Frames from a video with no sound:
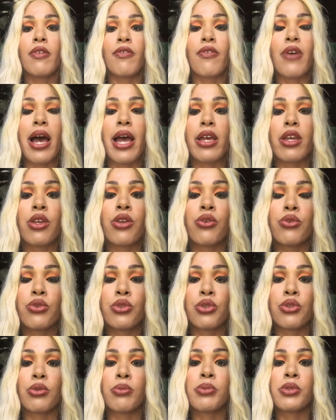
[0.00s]
via
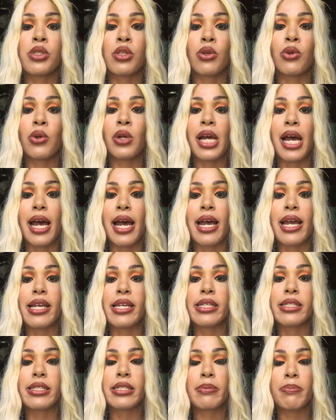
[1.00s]
YouTube. So
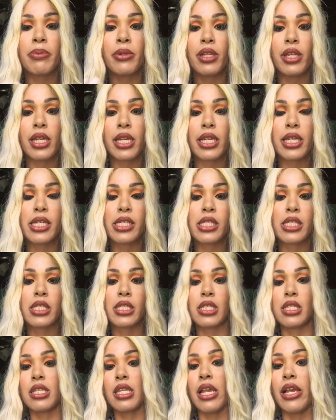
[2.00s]
guys, please
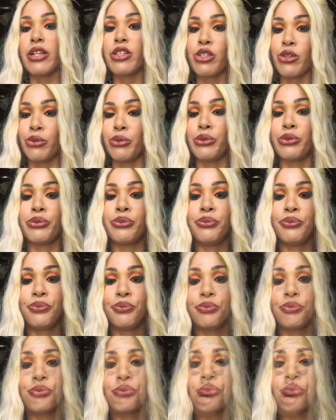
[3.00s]
stay tuned.
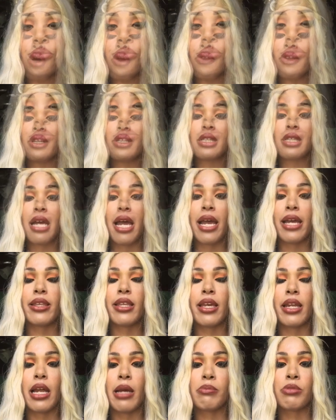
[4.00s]
So this
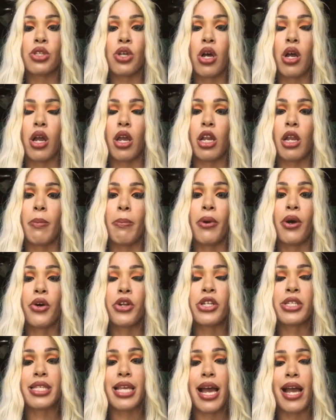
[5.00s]
guide that I'm talking
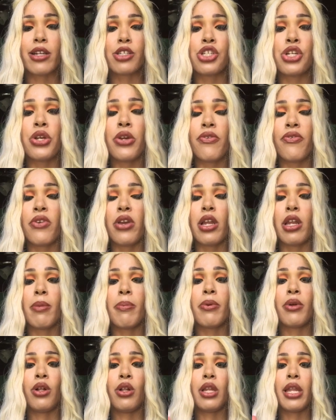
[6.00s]
about is actually
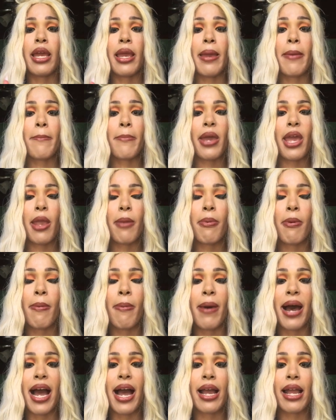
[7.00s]
available in
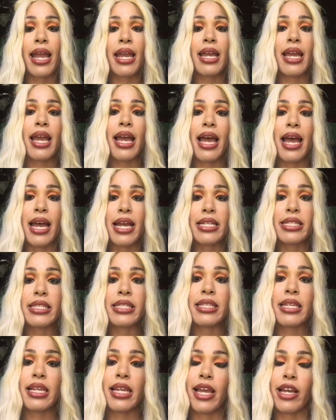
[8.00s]
paperback
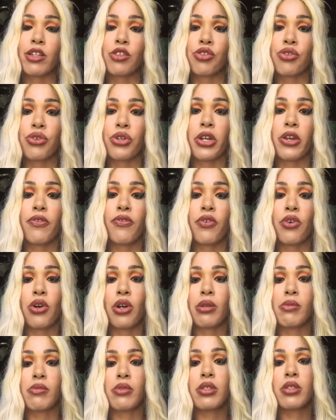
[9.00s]
and electronic
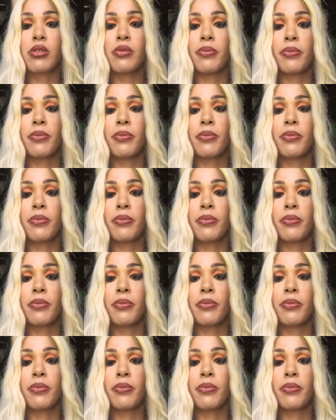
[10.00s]
forms,